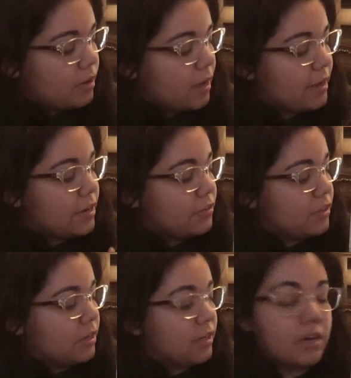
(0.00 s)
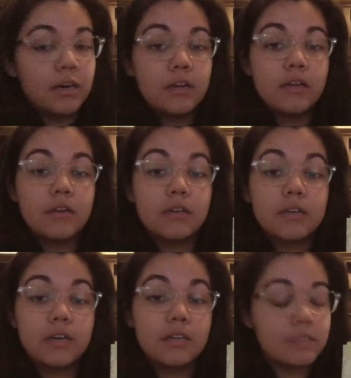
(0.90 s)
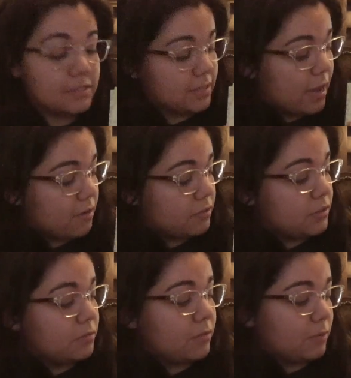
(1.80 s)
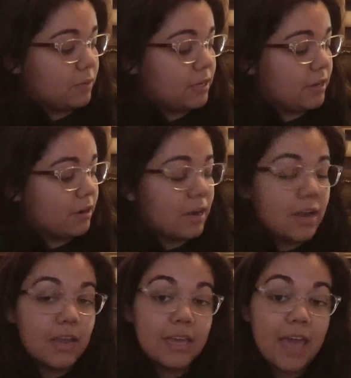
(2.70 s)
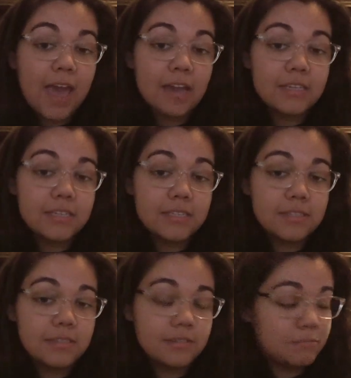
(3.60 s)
I hear the k sound when we hear cactus.